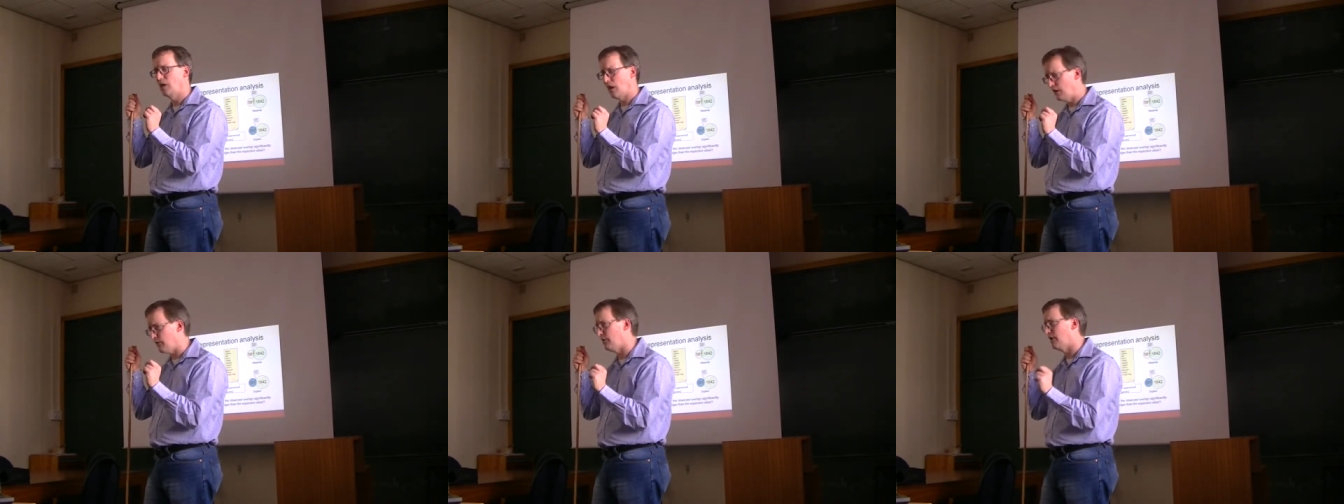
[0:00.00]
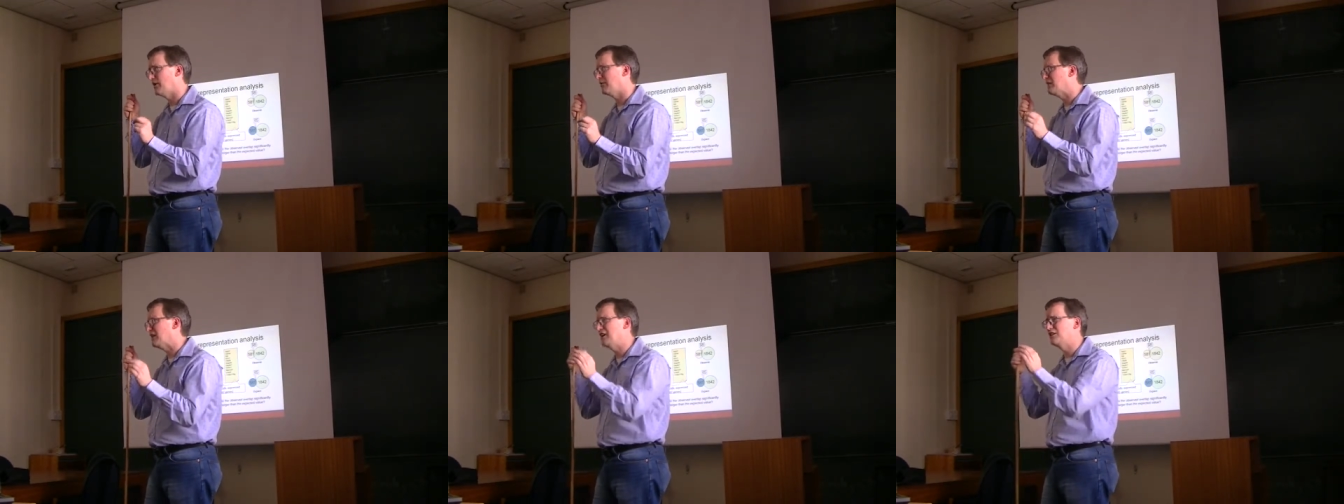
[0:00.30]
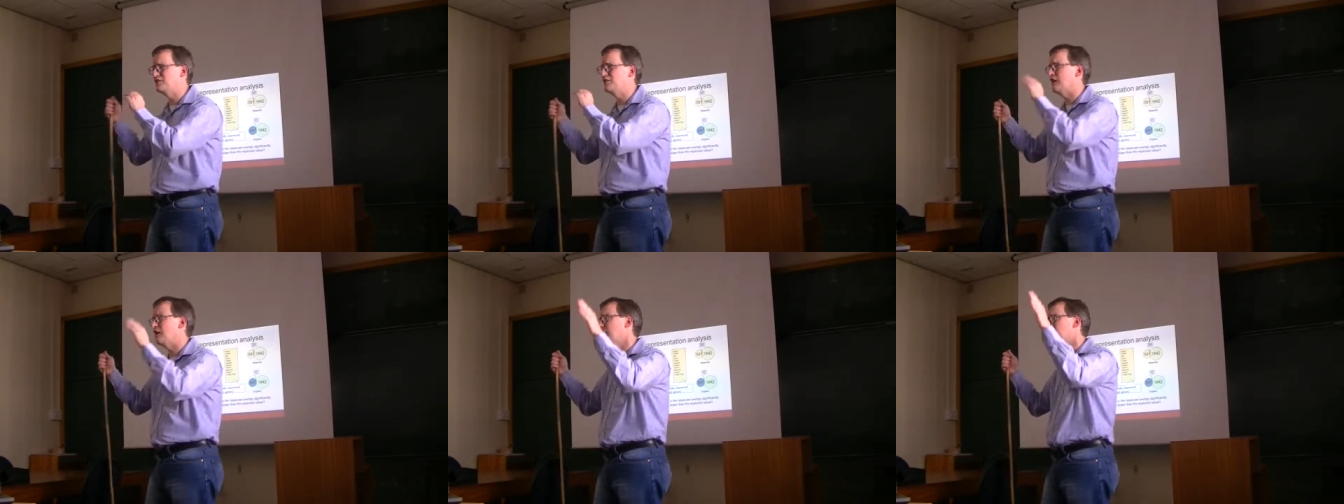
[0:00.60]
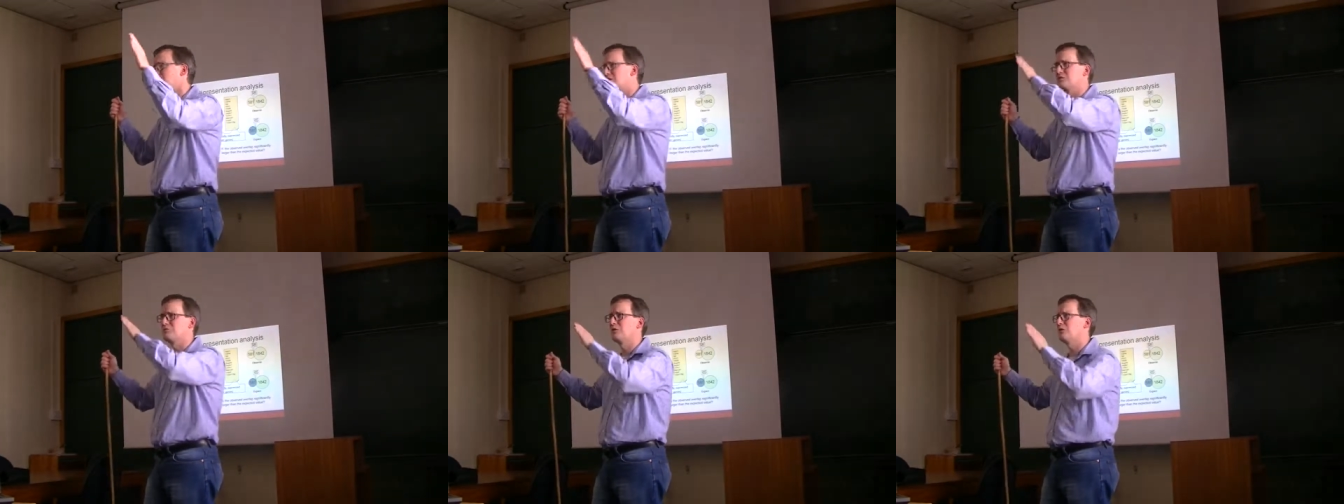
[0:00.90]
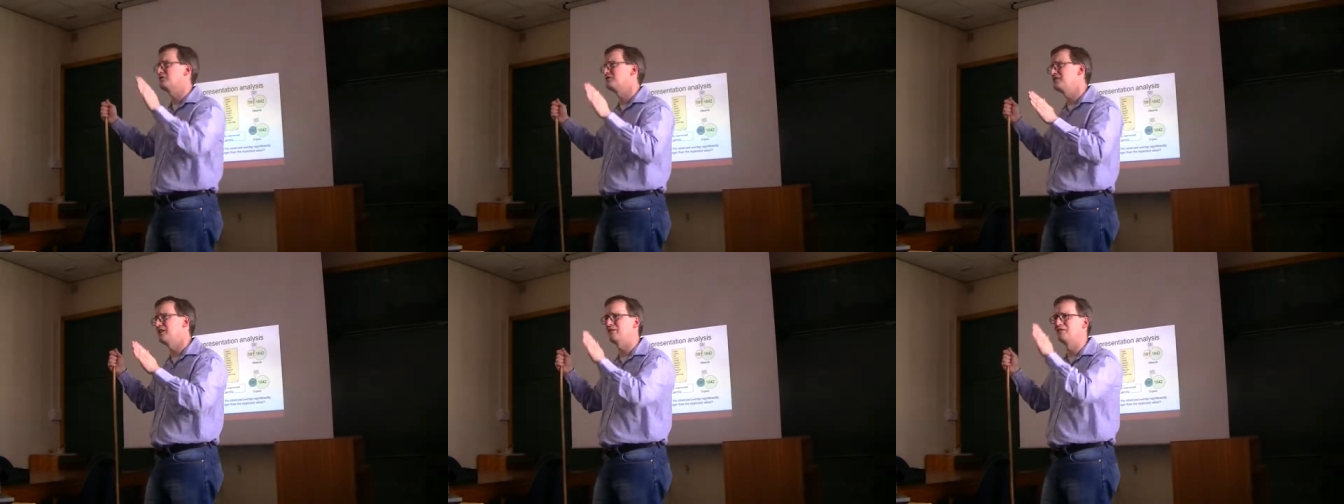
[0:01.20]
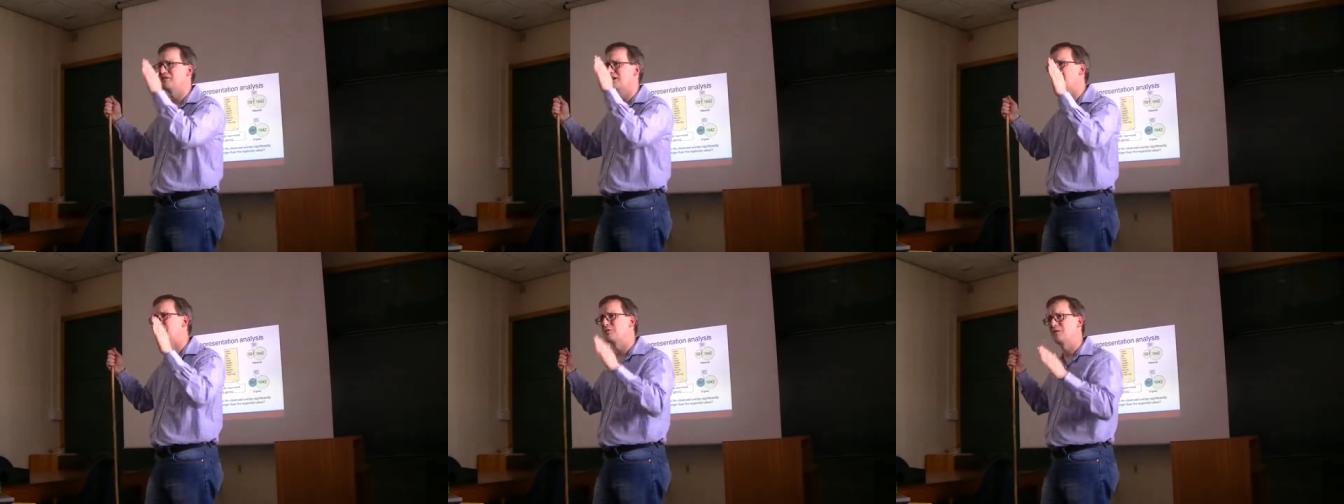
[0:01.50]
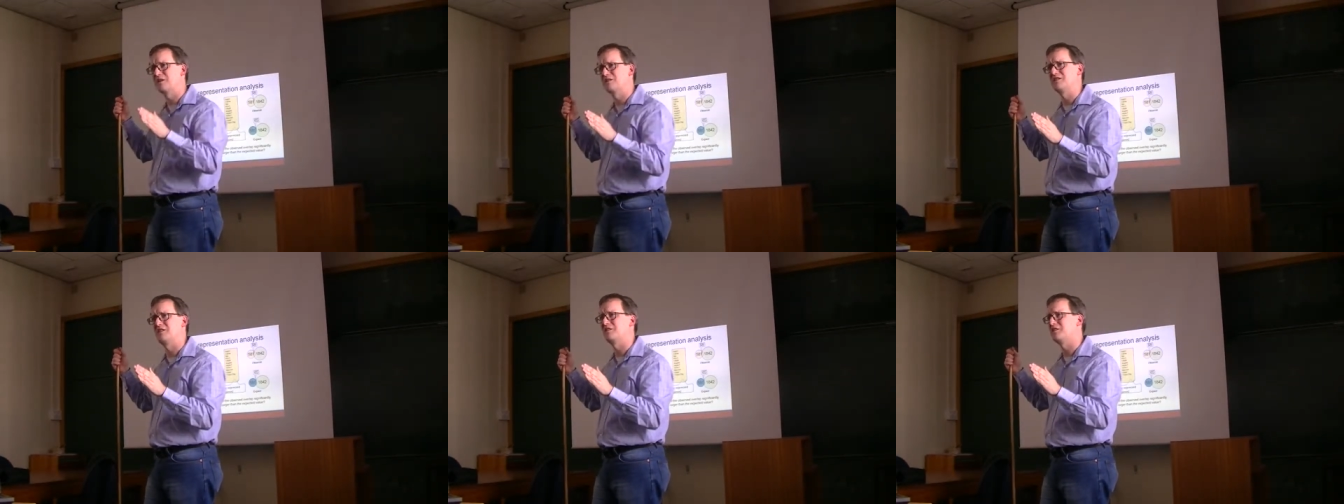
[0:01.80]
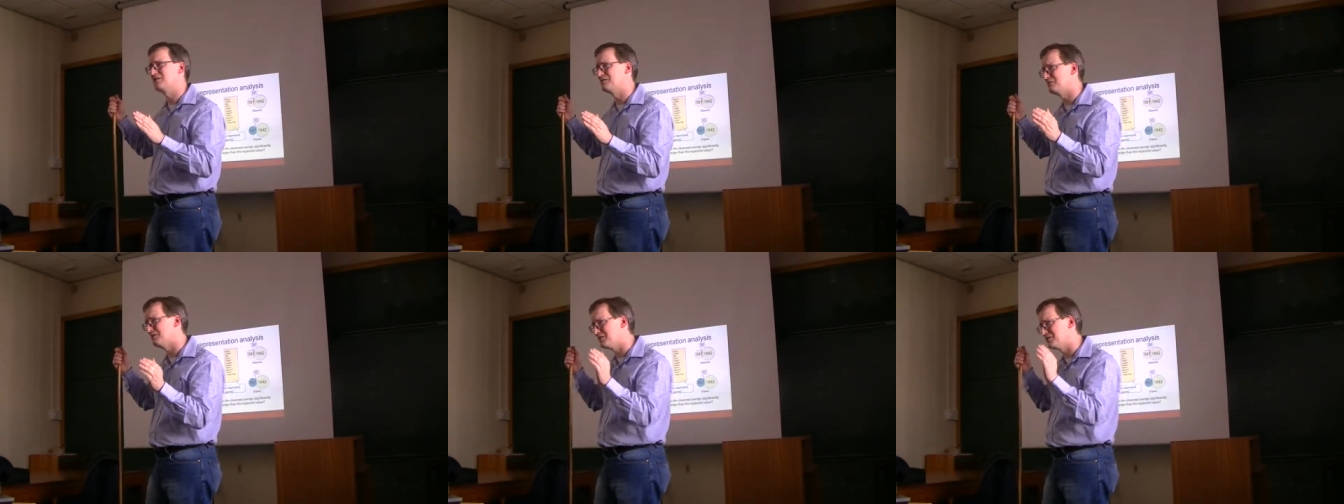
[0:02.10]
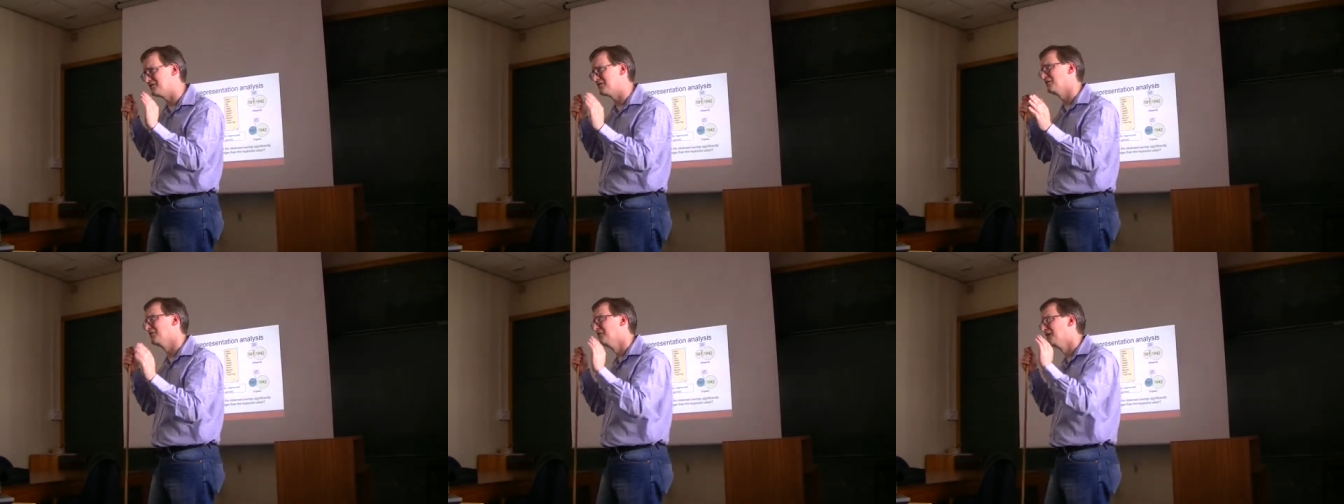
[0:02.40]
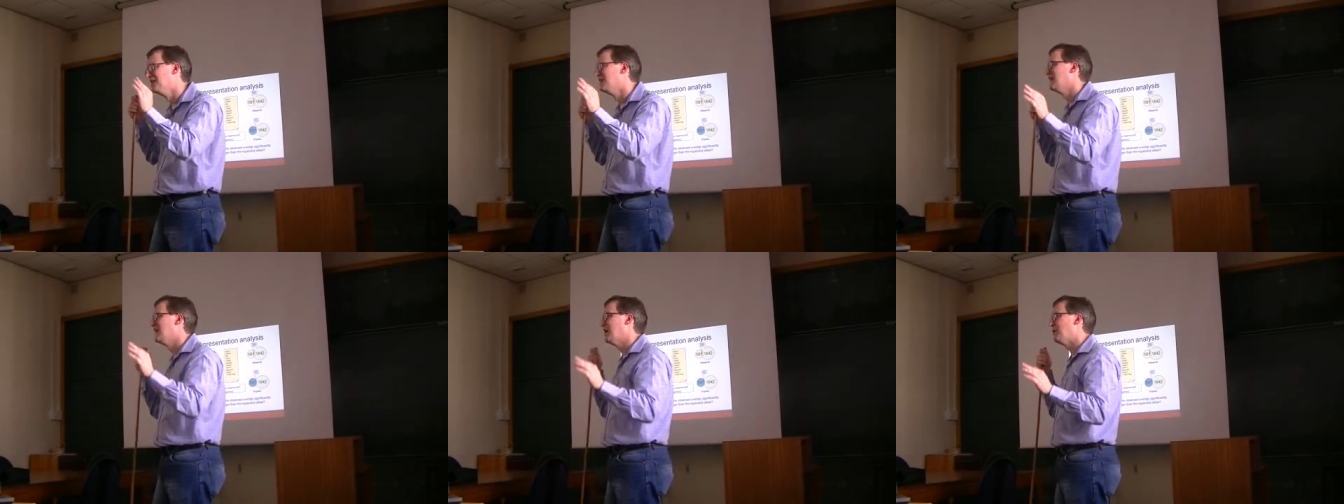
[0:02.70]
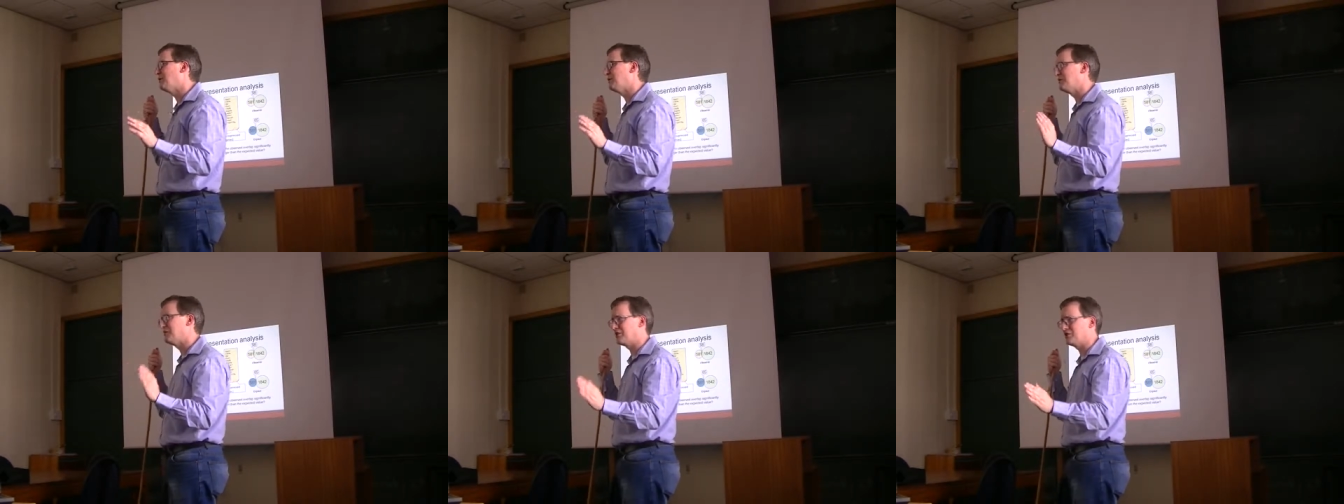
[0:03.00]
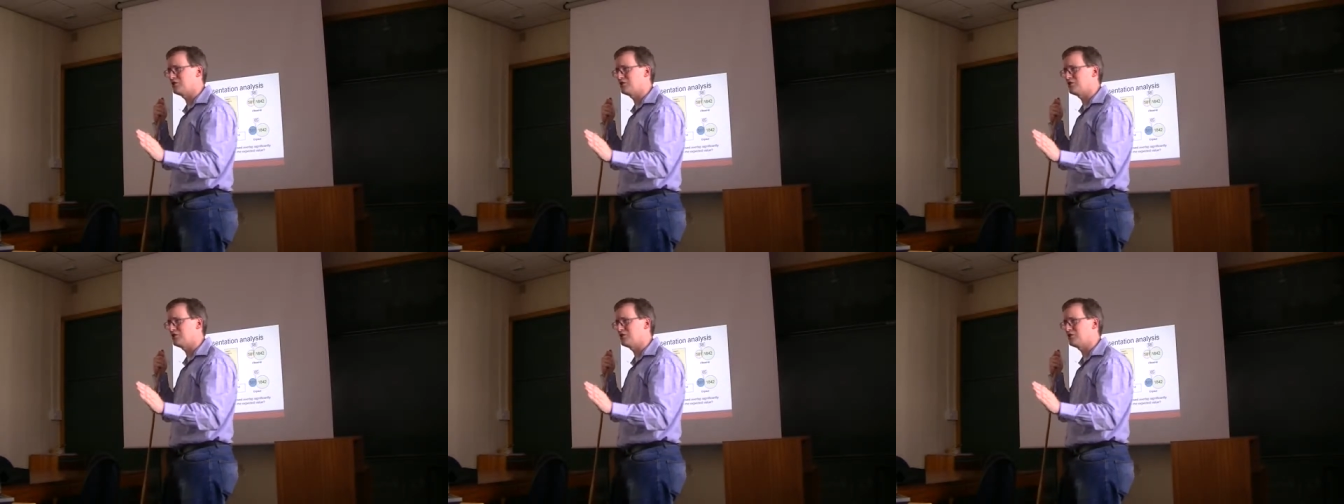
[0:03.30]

All right, I'm kind of talking myself sideways on this one, so I want to make